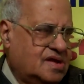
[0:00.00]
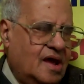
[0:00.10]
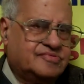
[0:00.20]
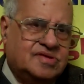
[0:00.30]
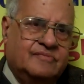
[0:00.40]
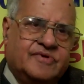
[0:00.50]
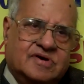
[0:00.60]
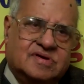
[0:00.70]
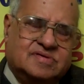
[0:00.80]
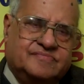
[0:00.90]
Yes, they have
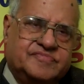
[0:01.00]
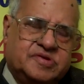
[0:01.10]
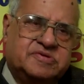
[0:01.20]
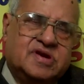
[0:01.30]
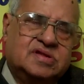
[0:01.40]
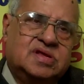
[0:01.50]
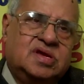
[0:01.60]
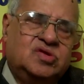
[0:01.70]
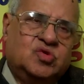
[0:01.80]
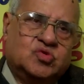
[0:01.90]
suffered, especially the
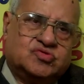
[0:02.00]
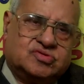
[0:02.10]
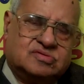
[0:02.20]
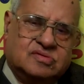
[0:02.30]
Hindus.